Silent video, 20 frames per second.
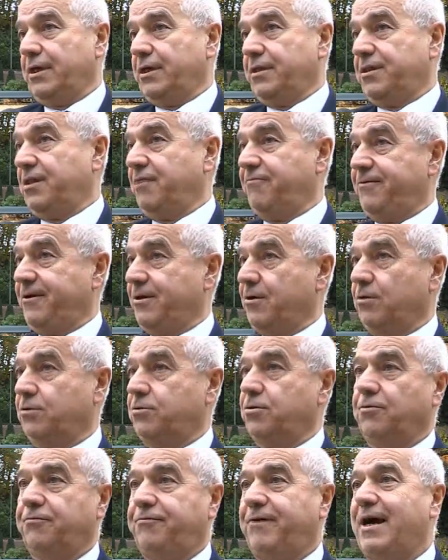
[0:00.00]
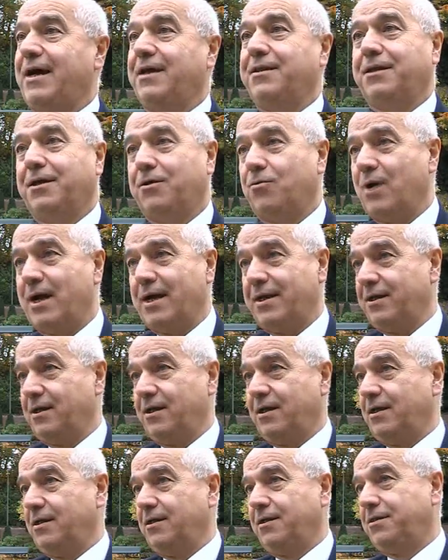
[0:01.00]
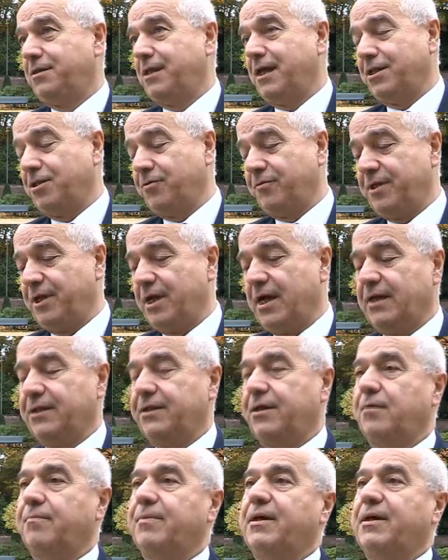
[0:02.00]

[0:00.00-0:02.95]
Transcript: is difficult to find one instead of the other,